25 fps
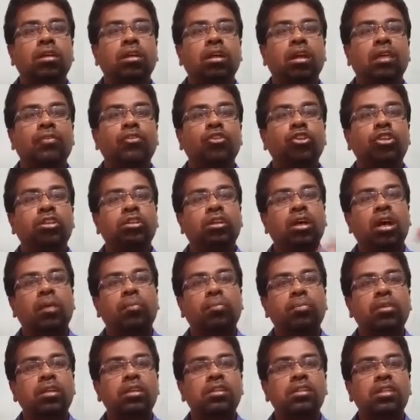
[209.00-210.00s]
If you stop
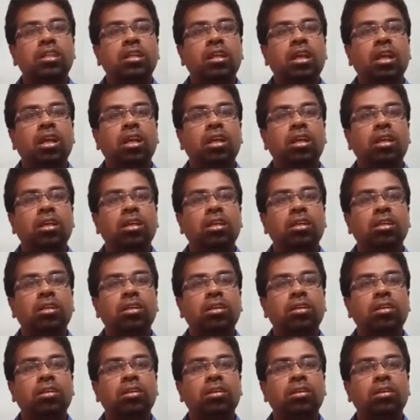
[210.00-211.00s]
listening,
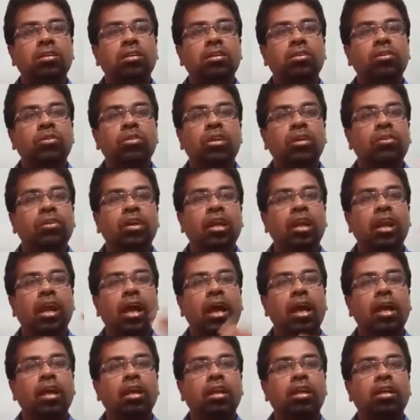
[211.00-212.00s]
you never
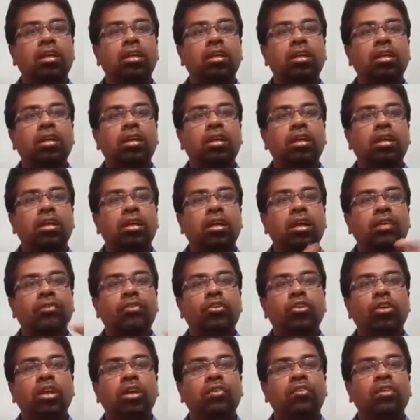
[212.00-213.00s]
learn. If
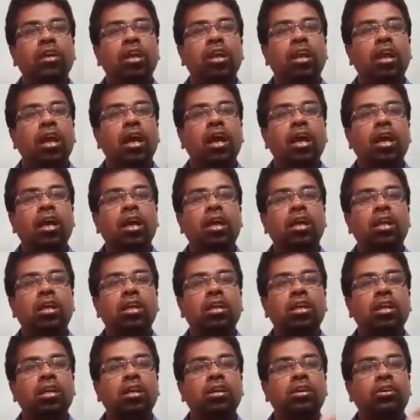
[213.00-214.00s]
you never learn,
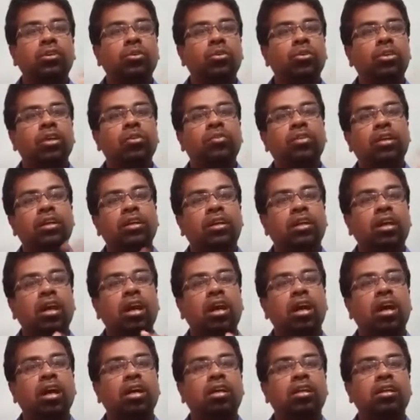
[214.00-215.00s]
you never
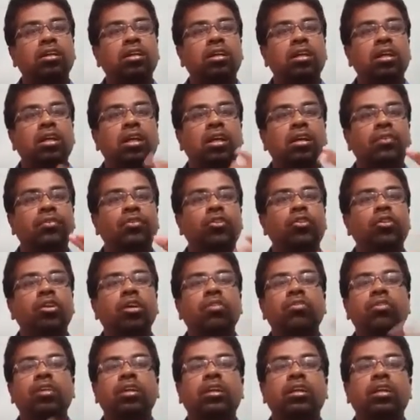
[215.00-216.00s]
talk. If you
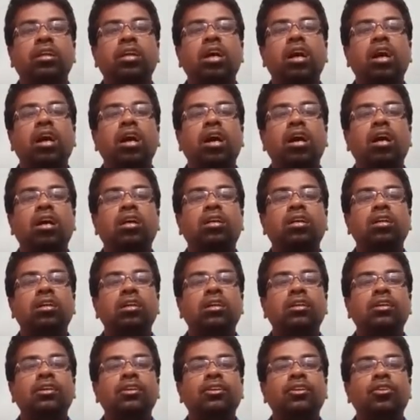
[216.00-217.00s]
never talk,
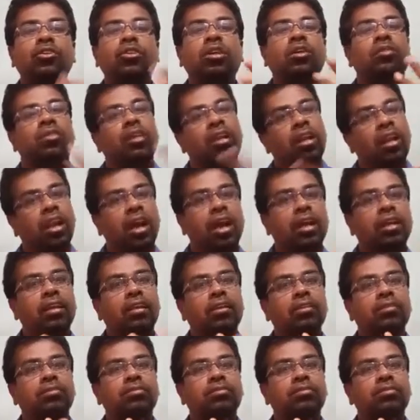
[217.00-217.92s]
you never learn.